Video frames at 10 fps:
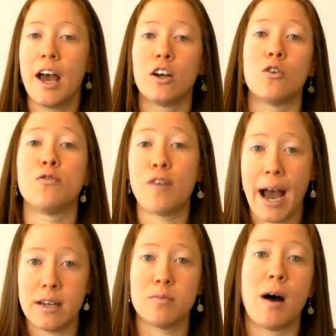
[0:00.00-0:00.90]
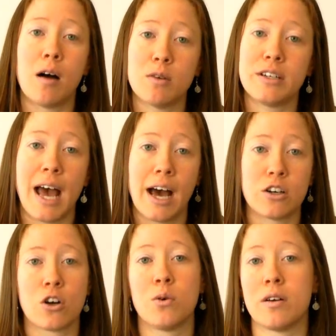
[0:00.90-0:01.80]
and go find mom or
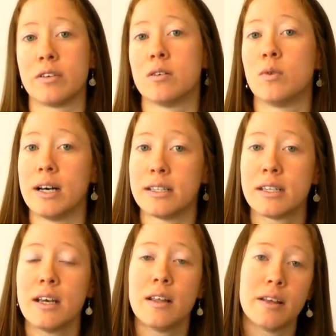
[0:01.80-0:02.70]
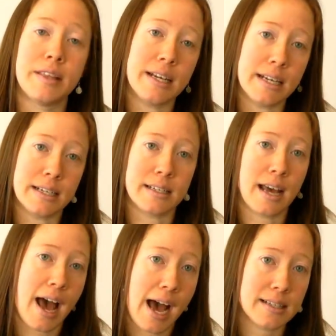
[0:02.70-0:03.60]
dad or whoever it was that they needed
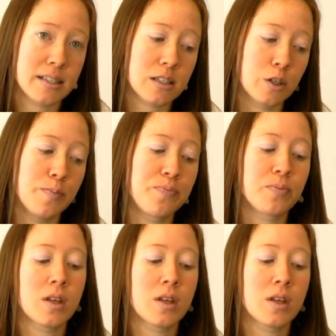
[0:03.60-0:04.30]
to ask.